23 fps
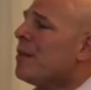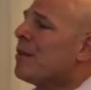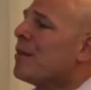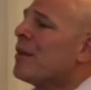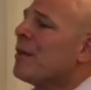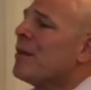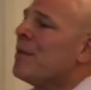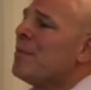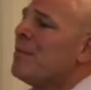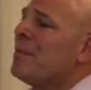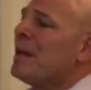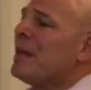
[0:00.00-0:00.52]

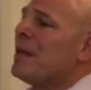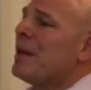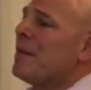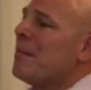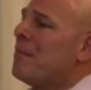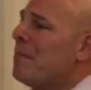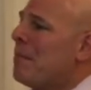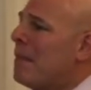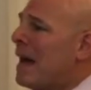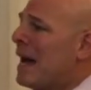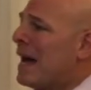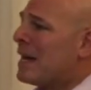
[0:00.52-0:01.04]
To be a
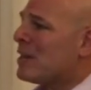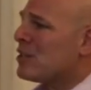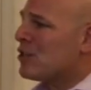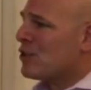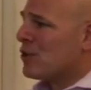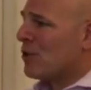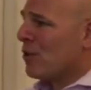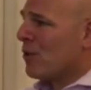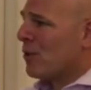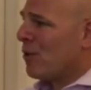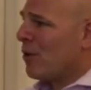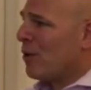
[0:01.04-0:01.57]

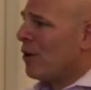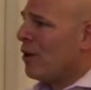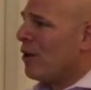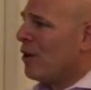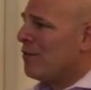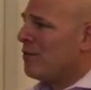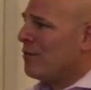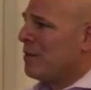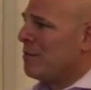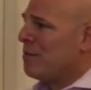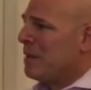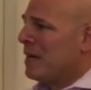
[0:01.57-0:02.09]
master
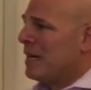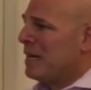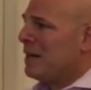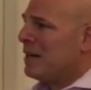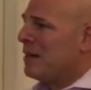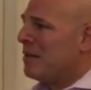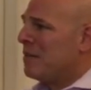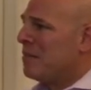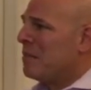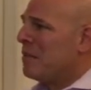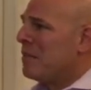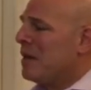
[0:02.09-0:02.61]
of the
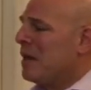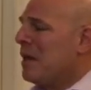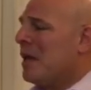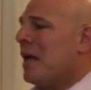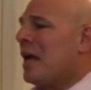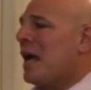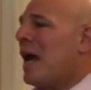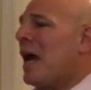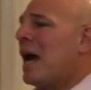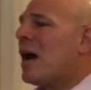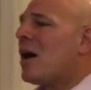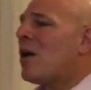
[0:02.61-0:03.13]
medium,
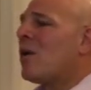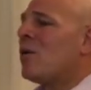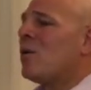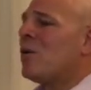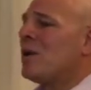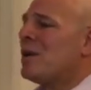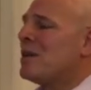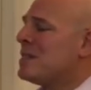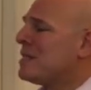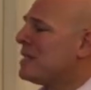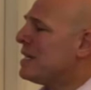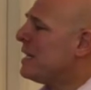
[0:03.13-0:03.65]
how
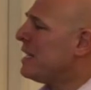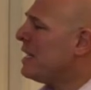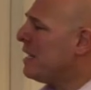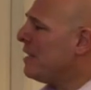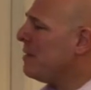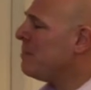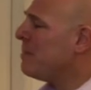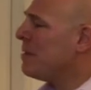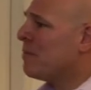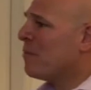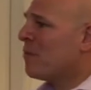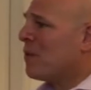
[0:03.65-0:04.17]
has
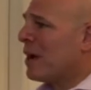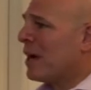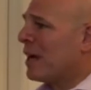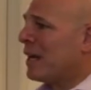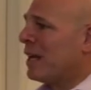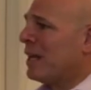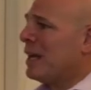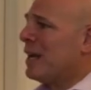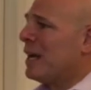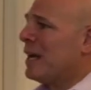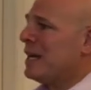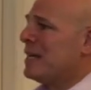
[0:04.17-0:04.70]
he been
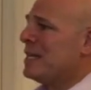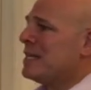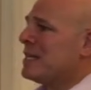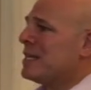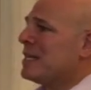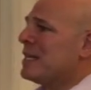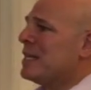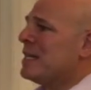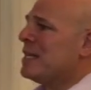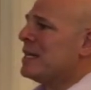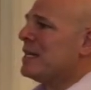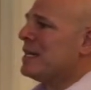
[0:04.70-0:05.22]
recognized?